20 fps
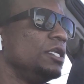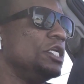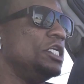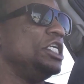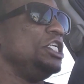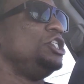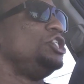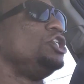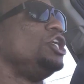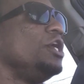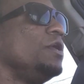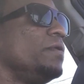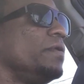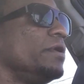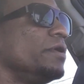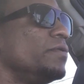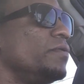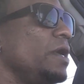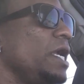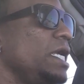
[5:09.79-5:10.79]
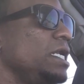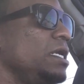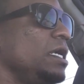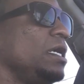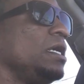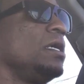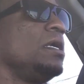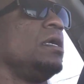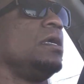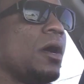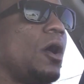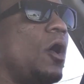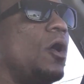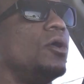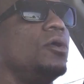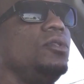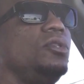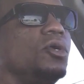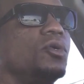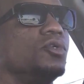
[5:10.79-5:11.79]
deteriorating
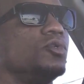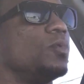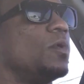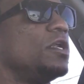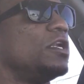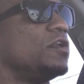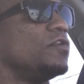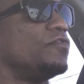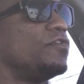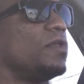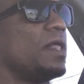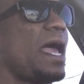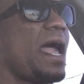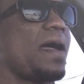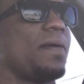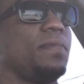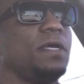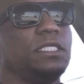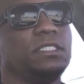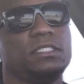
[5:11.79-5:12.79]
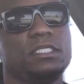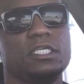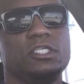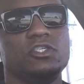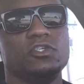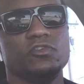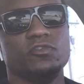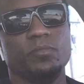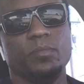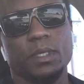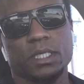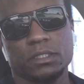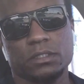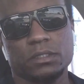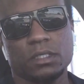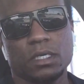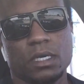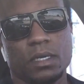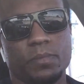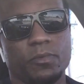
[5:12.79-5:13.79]
all of those wonderful habits that you've built
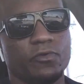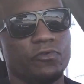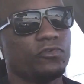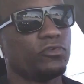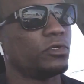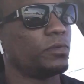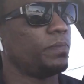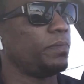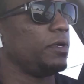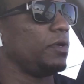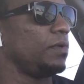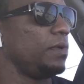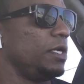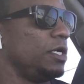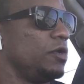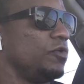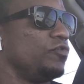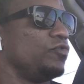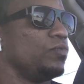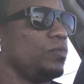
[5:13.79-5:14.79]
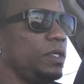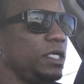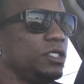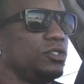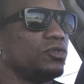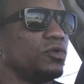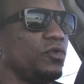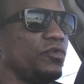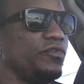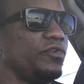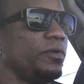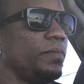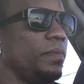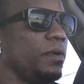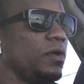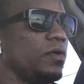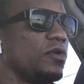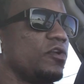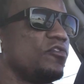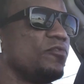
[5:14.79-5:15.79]
up over a period of weeks, over a
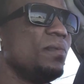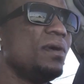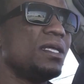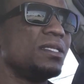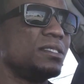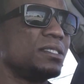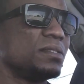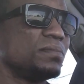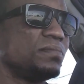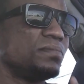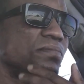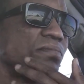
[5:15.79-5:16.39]
period of months.